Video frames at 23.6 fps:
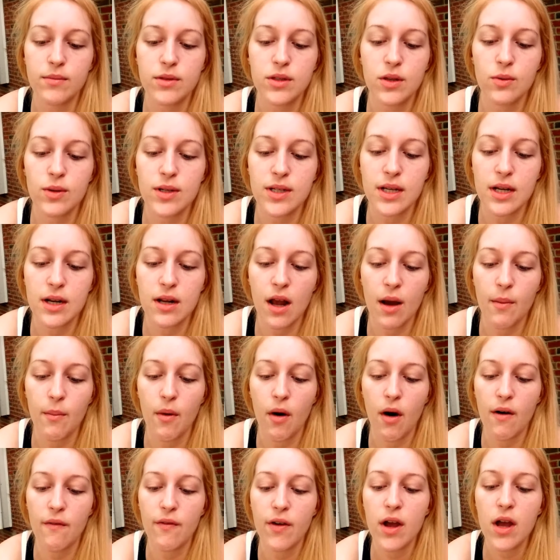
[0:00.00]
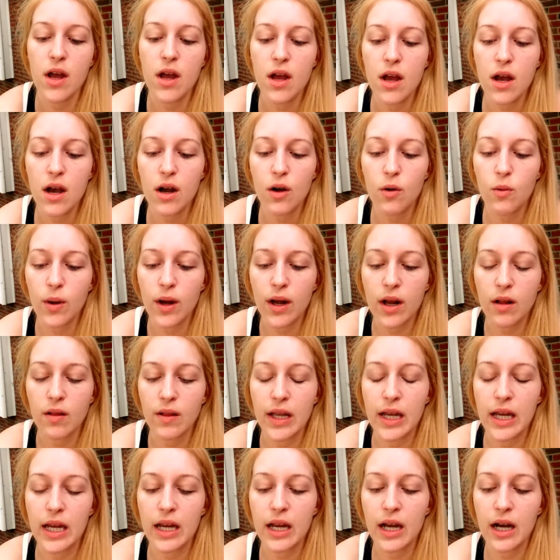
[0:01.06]
So it did come off
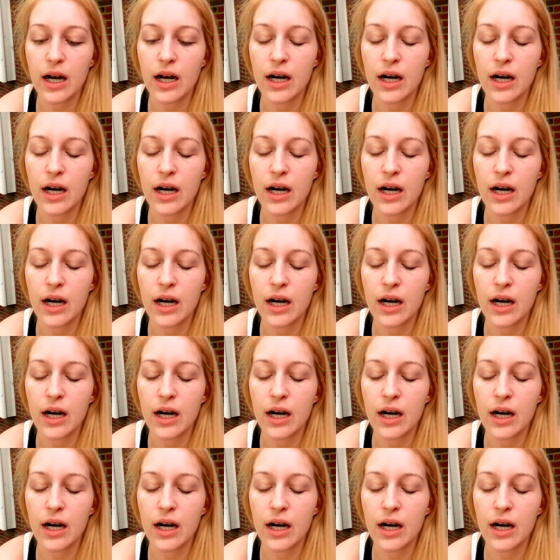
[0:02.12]
quickly.